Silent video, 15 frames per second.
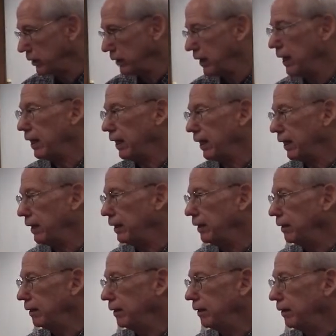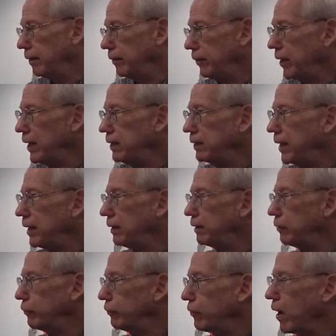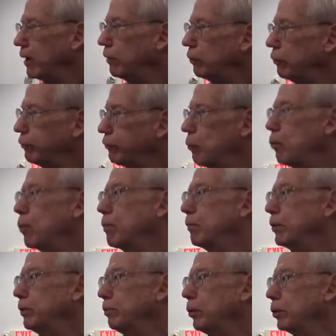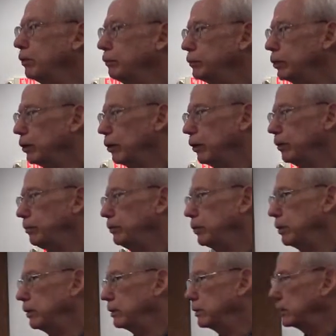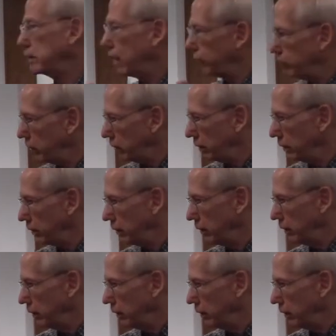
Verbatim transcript: today, they date the final form of the book of Job to the 7th